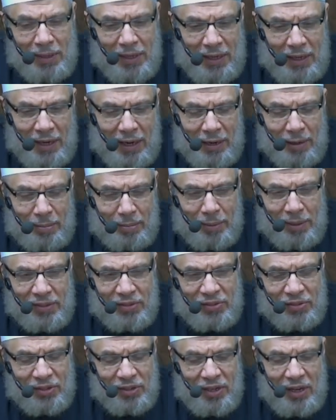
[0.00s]
had
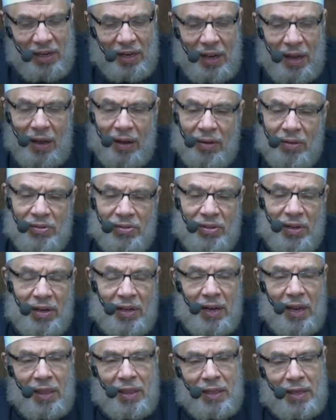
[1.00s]
descended his
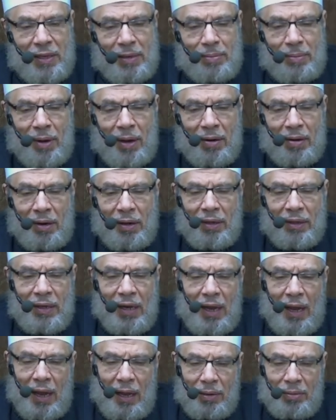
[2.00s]
uh,
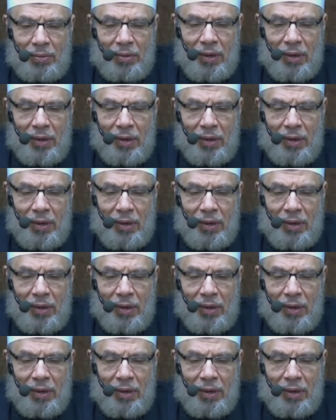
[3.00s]
servant